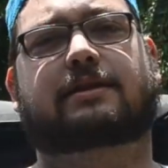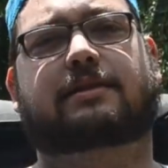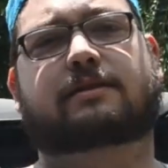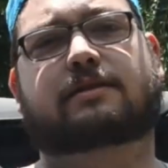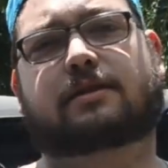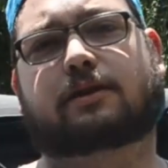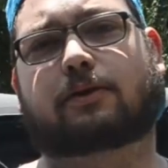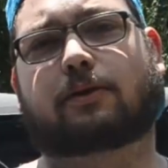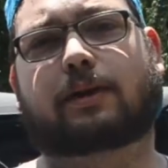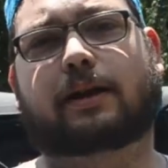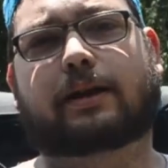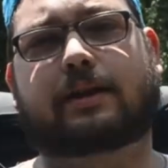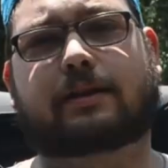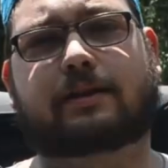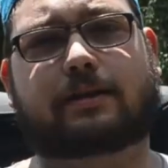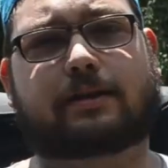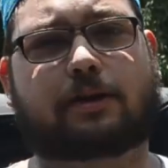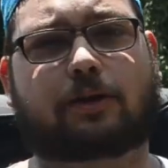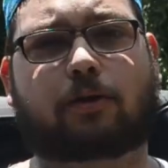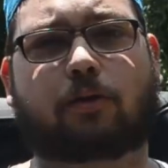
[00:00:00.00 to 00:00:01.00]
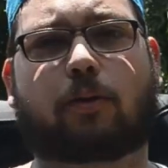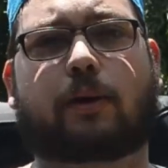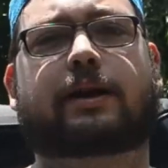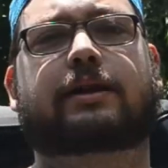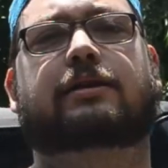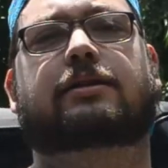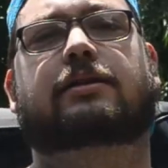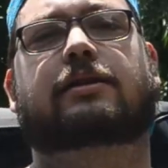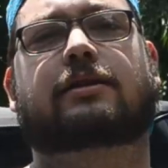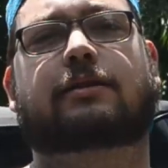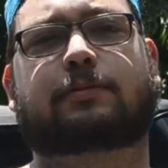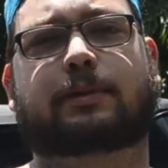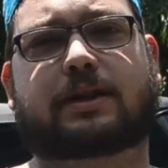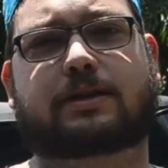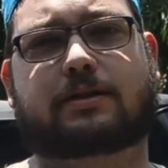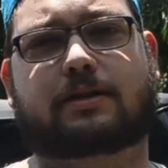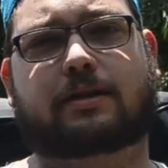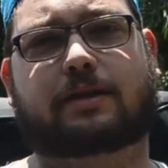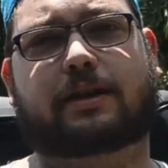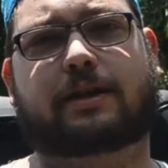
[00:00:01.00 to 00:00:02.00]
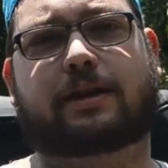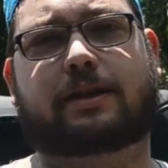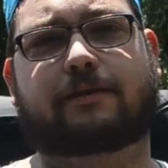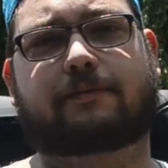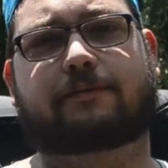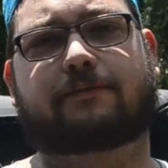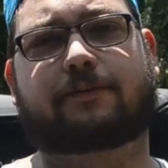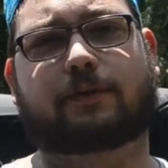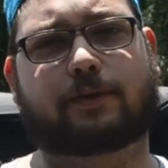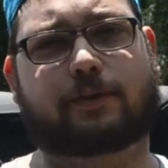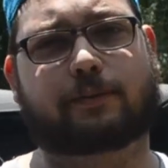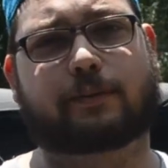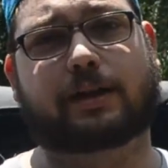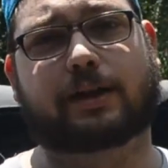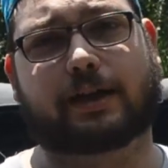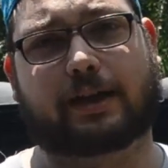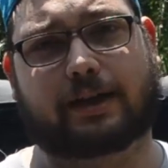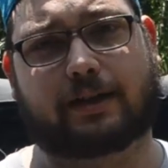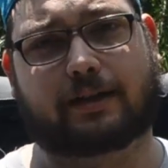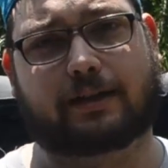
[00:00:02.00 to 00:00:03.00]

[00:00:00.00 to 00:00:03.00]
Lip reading: It's a great suspension kit for the money.